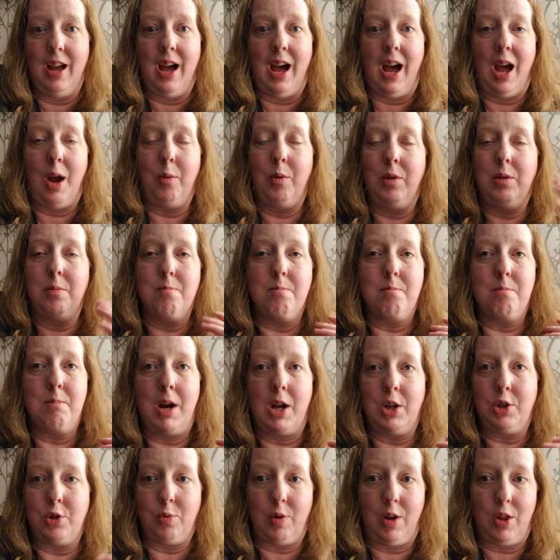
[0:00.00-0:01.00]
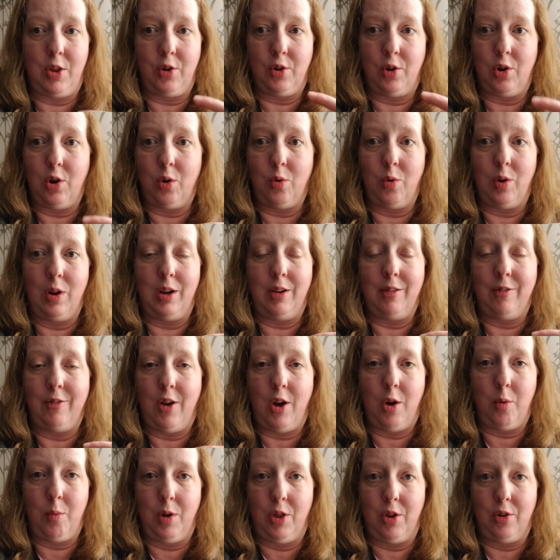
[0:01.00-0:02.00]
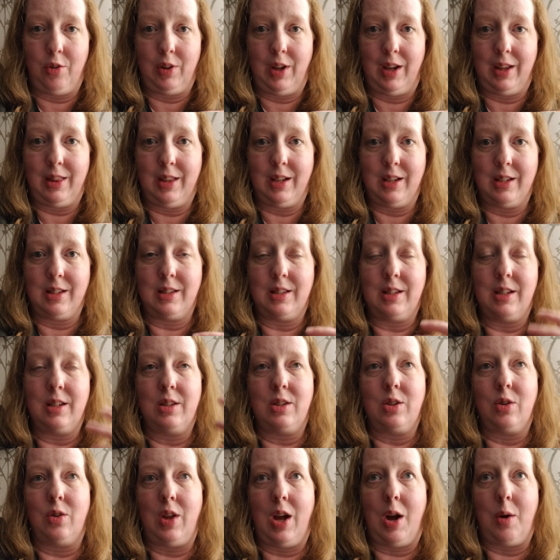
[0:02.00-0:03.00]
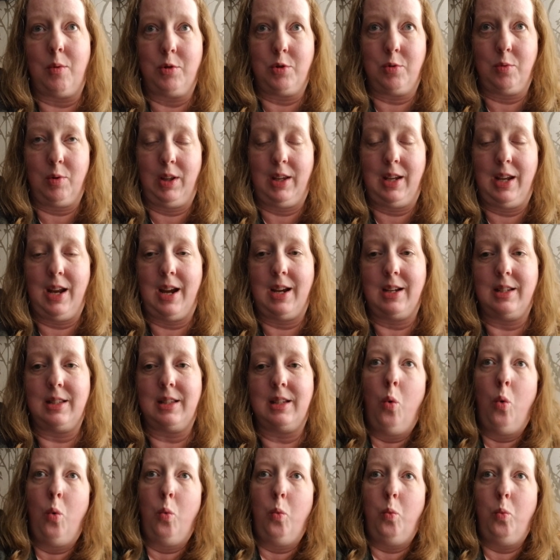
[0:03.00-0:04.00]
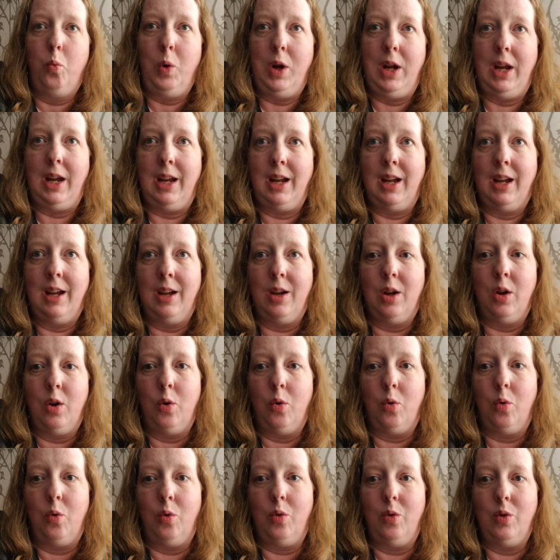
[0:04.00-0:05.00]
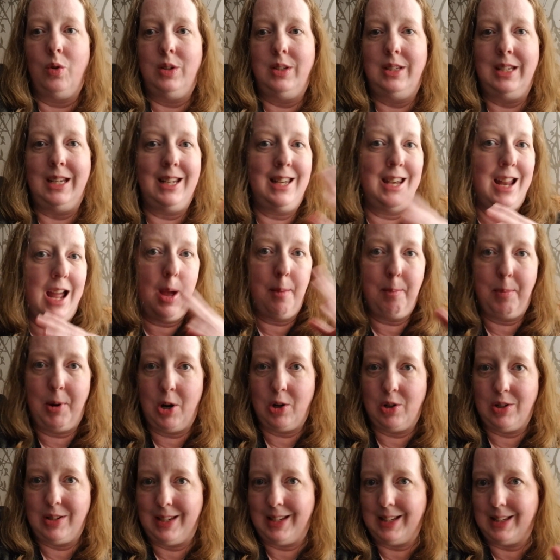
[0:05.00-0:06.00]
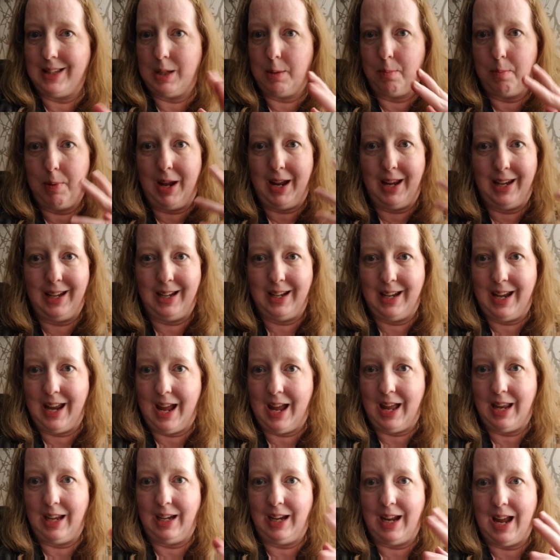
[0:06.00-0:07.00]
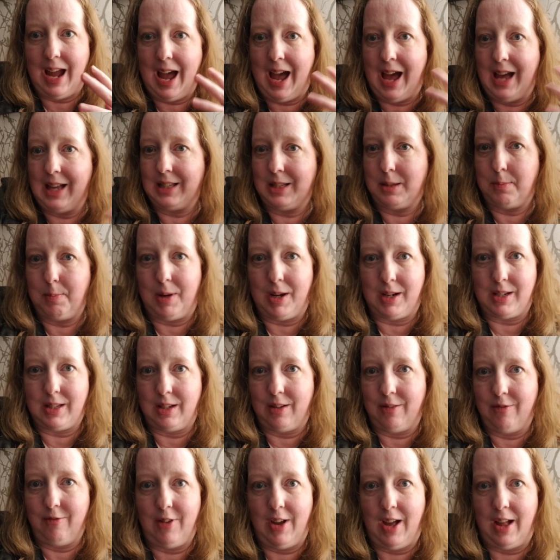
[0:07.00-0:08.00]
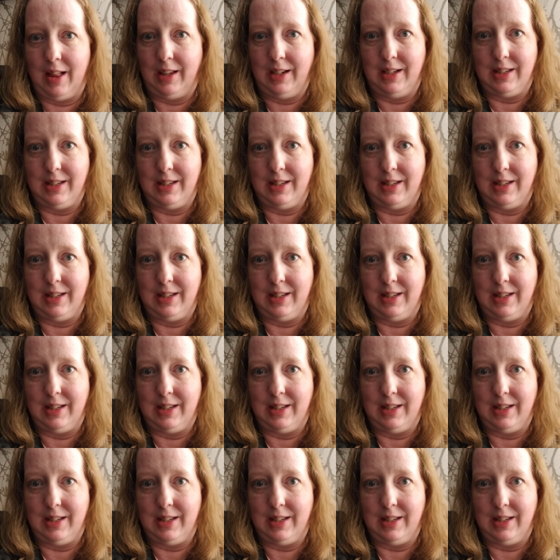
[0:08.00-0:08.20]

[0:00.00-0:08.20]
I would much rather go in fall weather like this. So that was really nice. We did not participate in any aspects of Valley